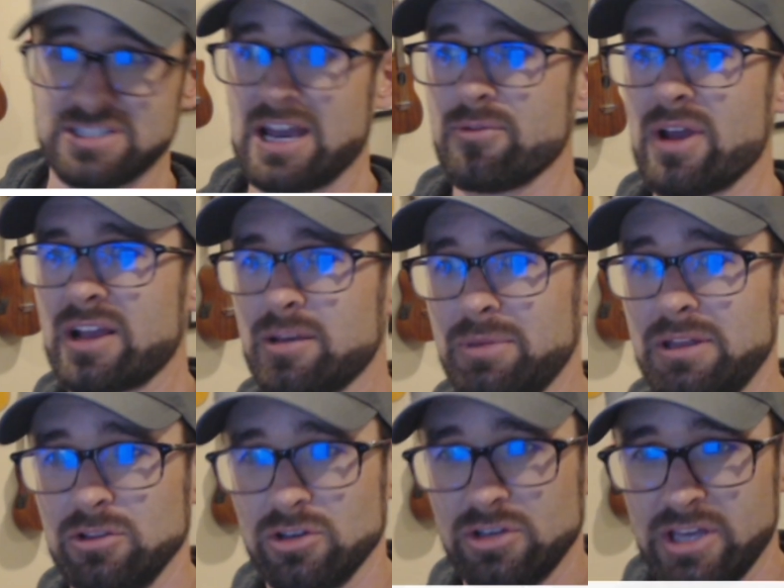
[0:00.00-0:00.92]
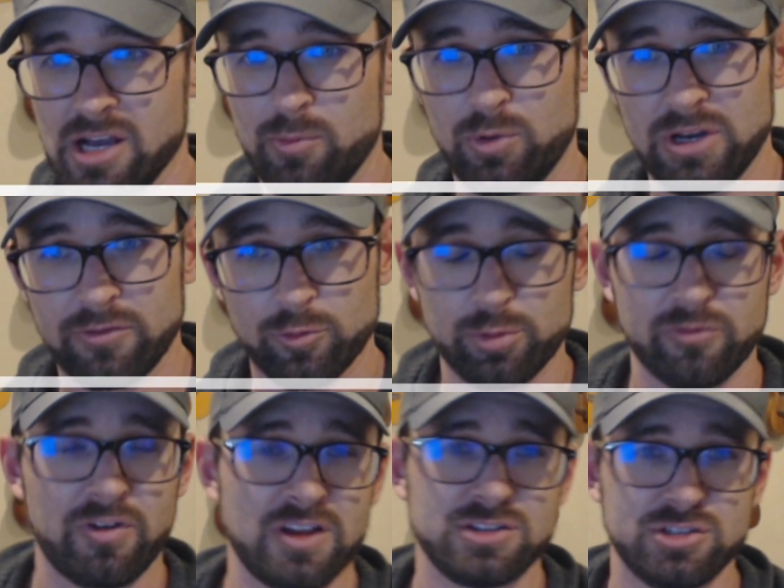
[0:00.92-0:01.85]
I recommend looking up whatever
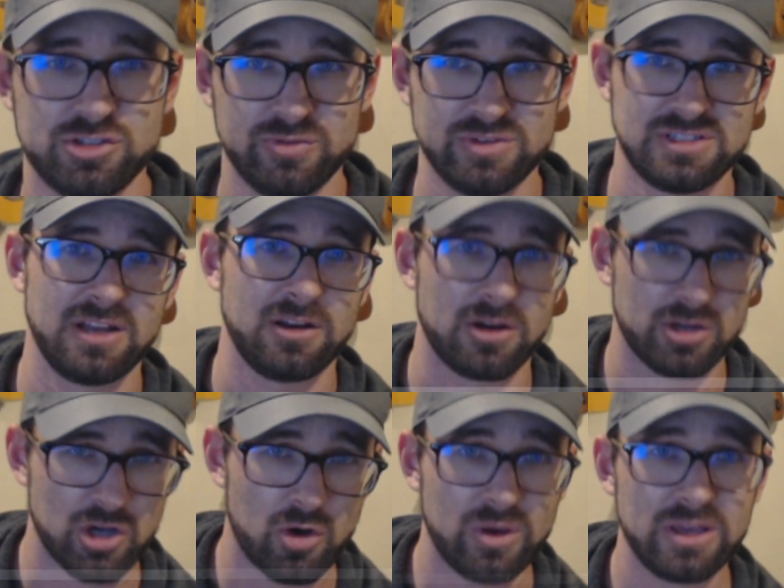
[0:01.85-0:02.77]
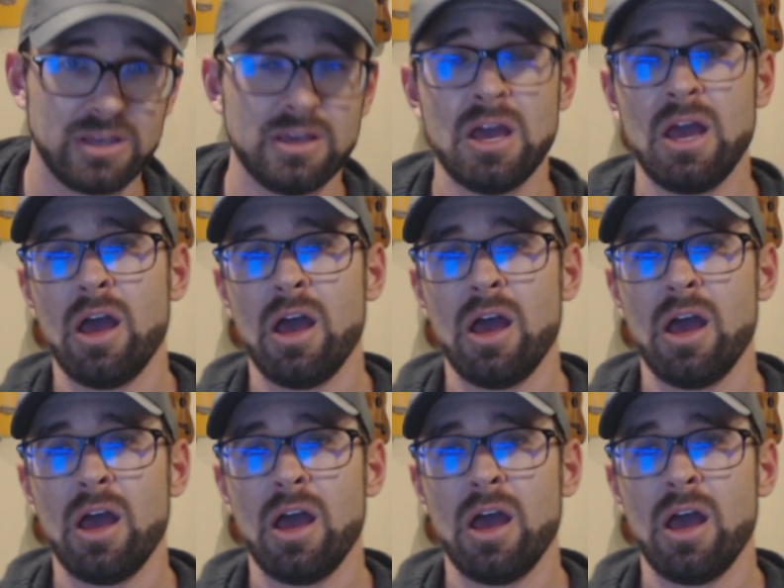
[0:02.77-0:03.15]
professions you intend on going,